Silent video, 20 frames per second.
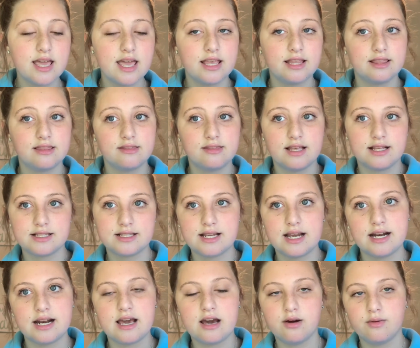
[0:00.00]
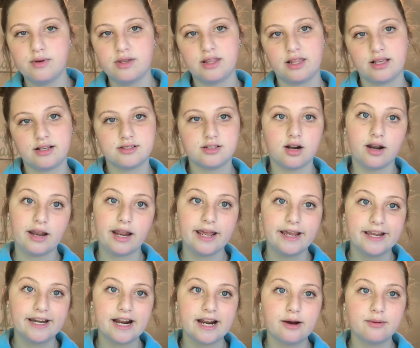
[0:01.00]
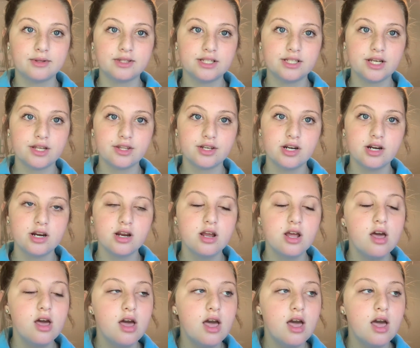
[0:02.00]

and that's kind of how we like started hanging out with each other.